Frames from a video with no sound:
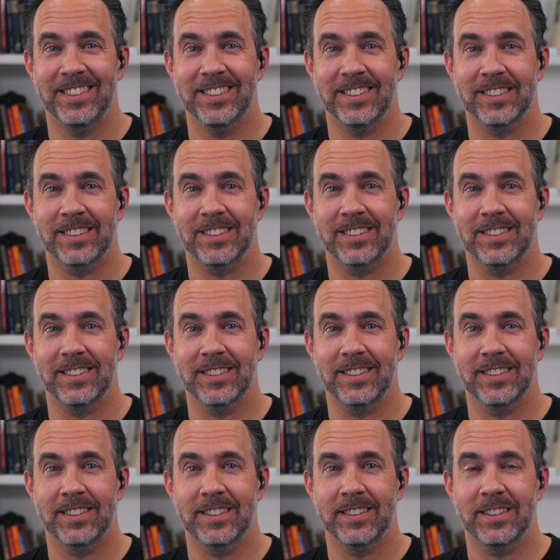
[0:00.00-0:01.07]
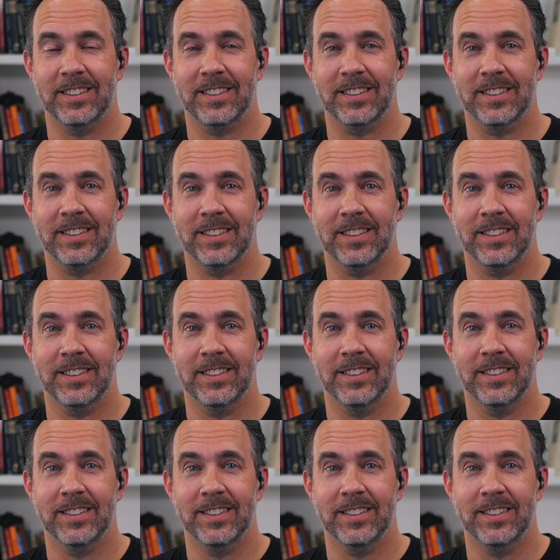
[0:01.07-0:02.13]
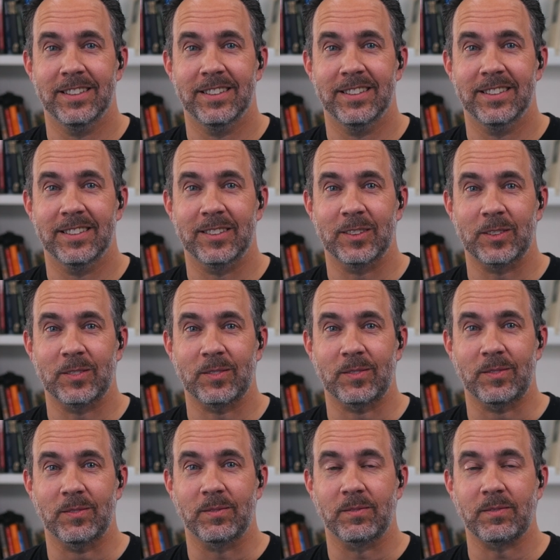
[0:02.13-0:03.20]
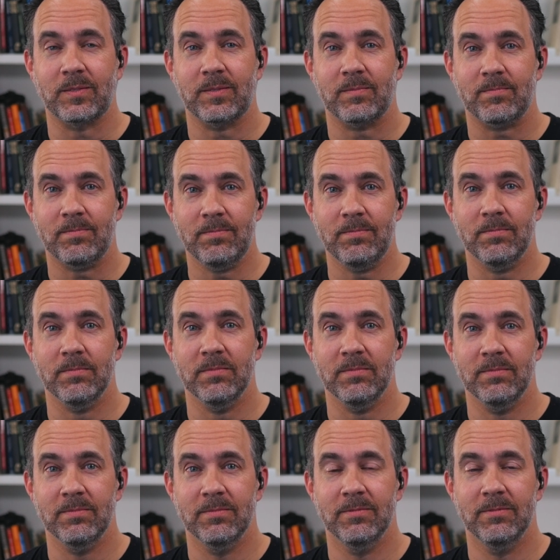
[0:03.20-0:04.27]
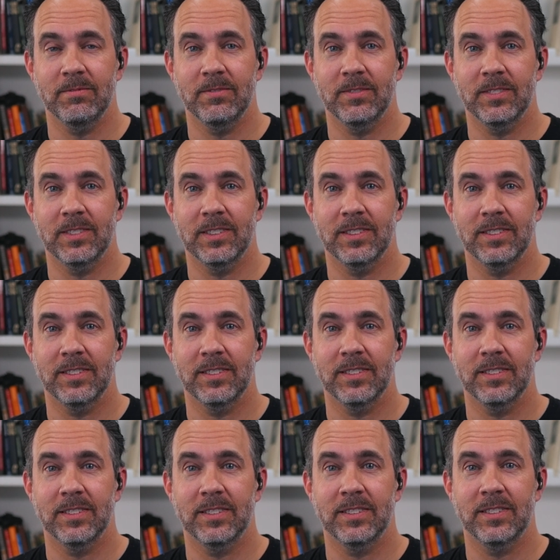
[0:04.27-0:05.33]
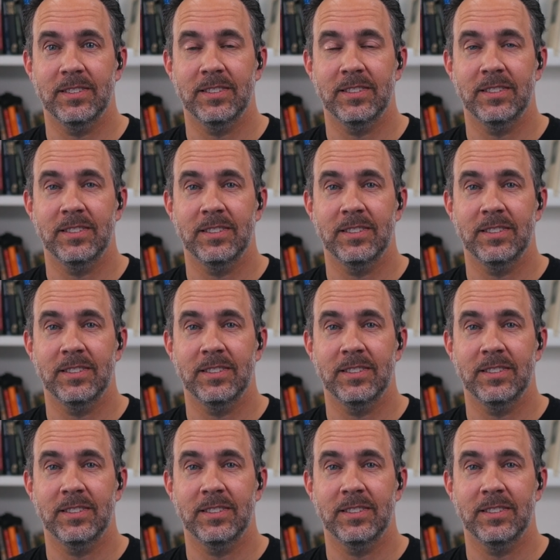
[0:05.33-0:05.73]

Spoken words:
(silent)